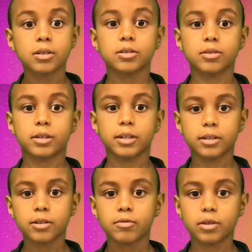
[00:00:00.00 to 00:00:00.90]

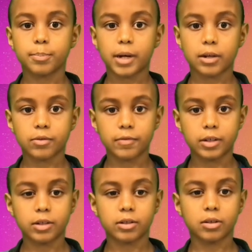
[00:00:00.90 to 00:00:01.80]
Today, we're back with
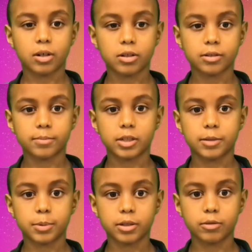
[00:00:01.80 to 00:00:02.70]
another awesome
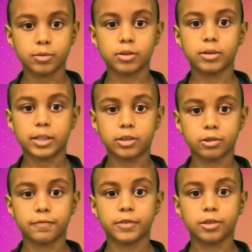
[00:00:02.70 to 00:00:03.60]
Keeping It Real
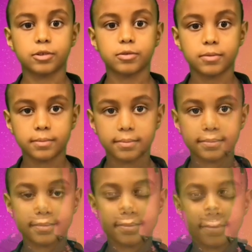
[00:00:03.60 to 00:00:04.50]
interview.
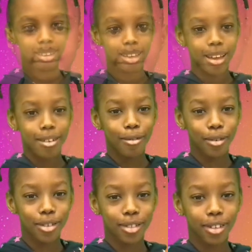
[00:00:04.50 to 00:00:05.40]

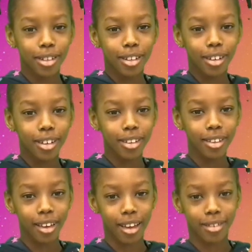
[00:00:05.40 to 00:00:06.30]
We're so lucky
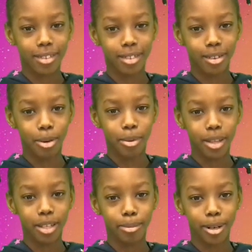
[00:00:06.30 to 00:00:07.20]
to have so
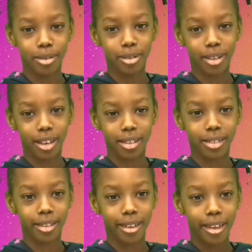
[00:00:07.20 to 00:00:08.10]
many special
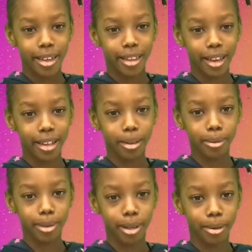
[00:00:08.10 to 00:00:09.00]
guests lined
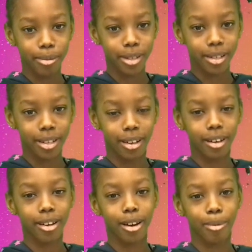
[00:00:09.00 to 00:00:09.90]
up to help us
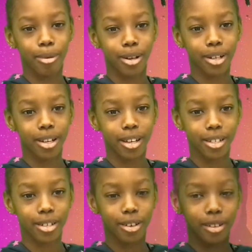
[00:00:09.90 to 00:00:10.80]
along our Project
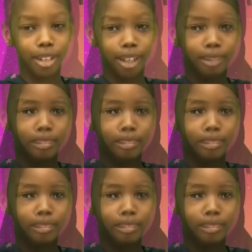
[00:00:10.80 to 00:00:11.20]
Us journey.